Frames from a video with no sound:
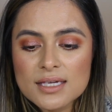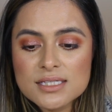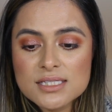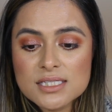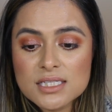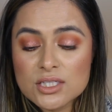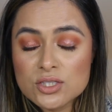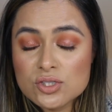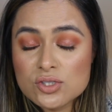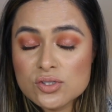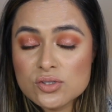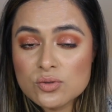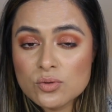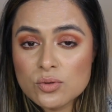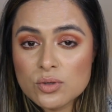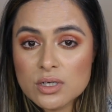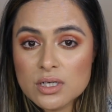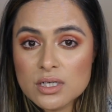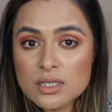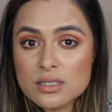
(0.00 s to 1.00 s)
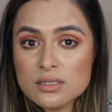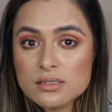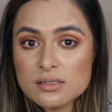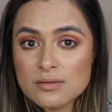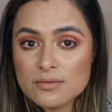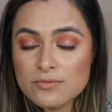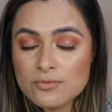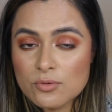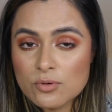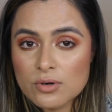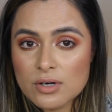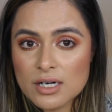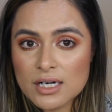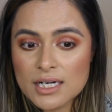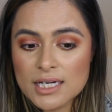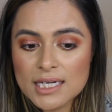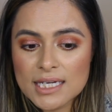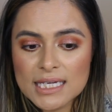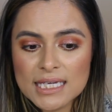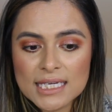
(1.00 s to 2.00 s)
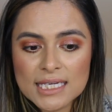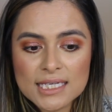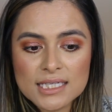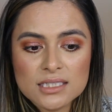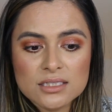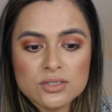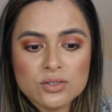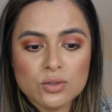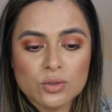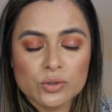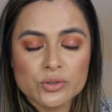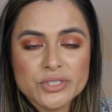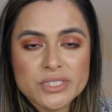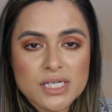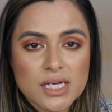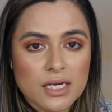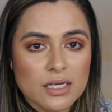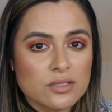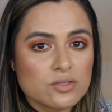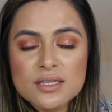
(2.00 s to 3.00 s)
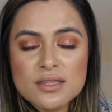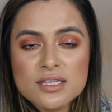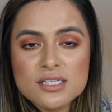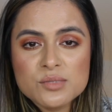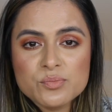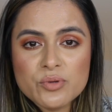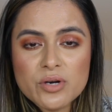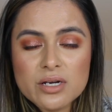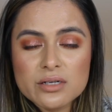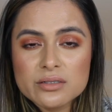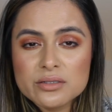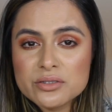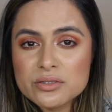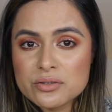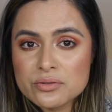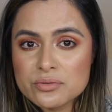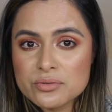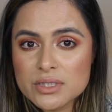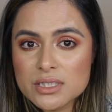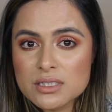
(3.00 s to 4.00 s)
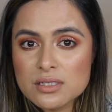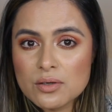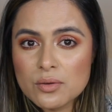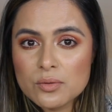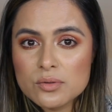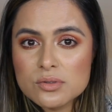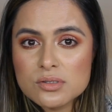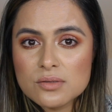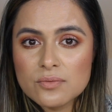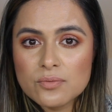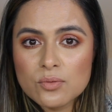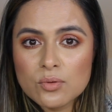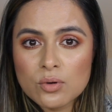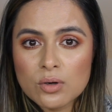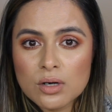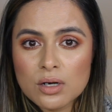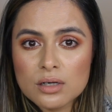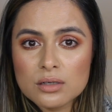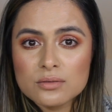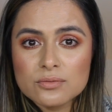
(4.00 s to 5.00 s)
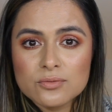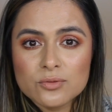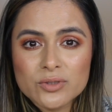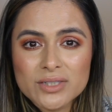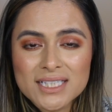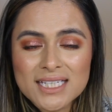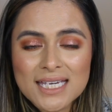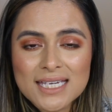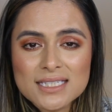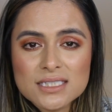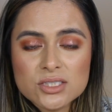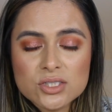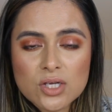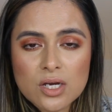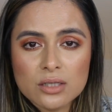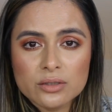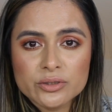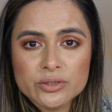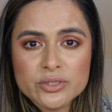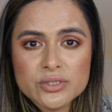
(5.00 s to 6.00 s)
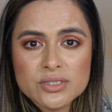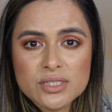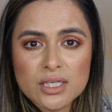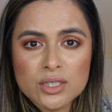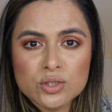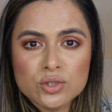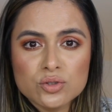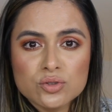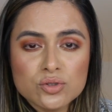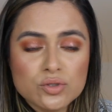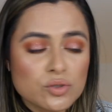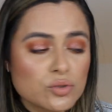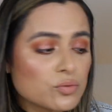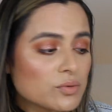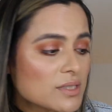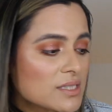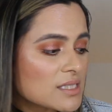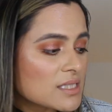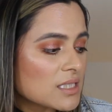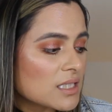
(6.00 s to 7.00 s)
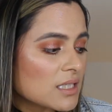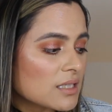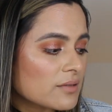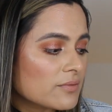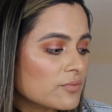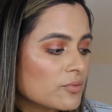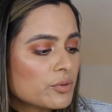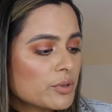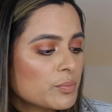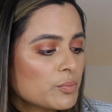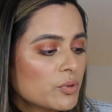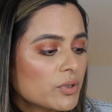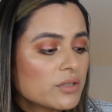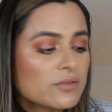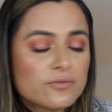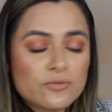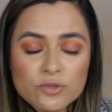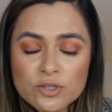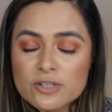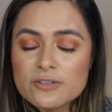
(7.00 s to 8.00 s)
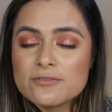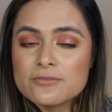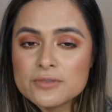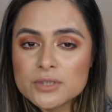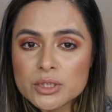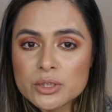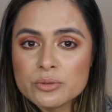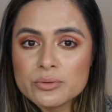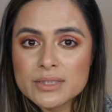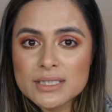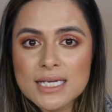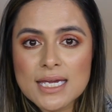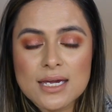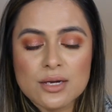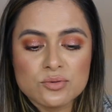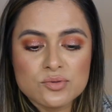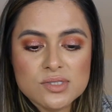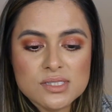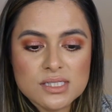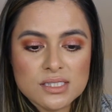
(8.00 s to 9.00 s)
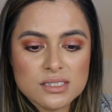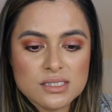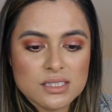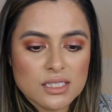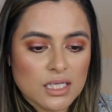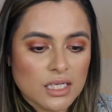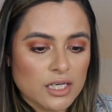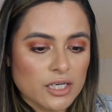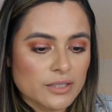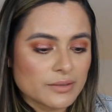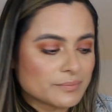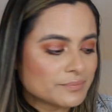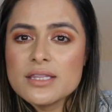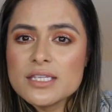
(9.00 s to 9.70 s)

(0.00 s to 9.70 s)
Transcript: Skin Store, Sephora, and Ulta. This product retails for $48 and you do receive 3.4 fluid ounces here.